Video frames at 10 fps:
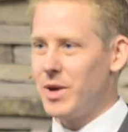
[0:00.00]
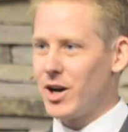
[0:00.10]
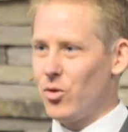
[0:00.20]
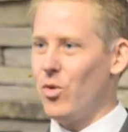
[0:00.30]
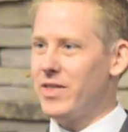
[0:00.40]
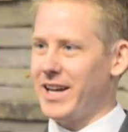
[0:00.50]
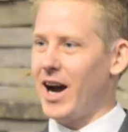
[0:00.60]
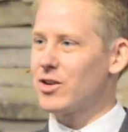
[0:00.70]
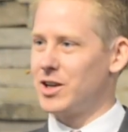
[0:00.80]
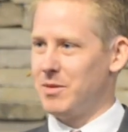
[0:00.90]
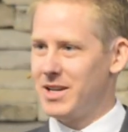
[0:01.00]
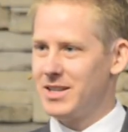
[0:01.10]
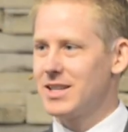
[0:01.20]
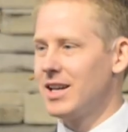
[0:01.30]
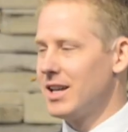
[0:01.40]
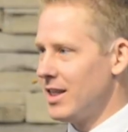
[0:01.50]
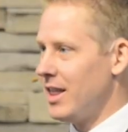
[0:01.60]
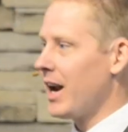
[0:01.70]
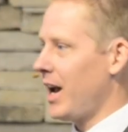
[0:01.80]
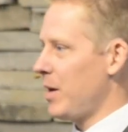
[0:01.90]
No matter what the outcome is,
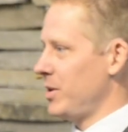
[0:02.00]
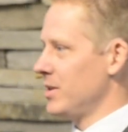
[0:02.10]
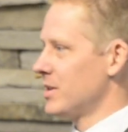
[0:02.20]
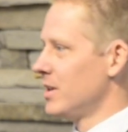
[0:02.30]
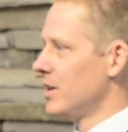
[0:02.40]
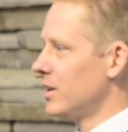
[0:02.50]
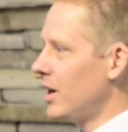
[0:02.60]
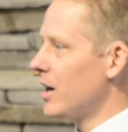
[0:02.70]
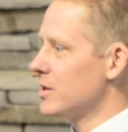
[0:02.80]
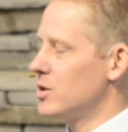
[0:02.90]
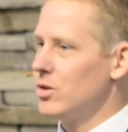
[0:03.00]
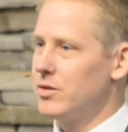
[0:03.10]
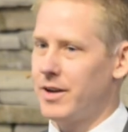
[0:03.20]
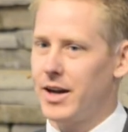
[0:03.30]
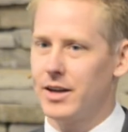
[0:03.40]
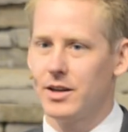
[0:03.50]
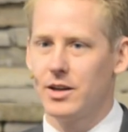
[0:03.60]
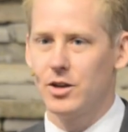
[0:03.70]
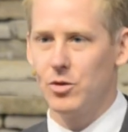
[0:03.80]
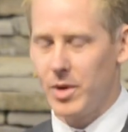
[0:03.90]
that happens. God is glorified
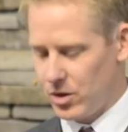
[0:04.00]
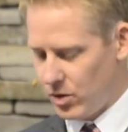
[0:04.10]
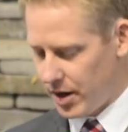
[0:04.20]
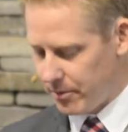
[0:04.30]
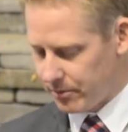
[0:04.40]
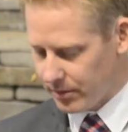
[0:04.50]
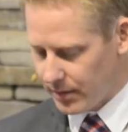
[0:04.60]
no matter what.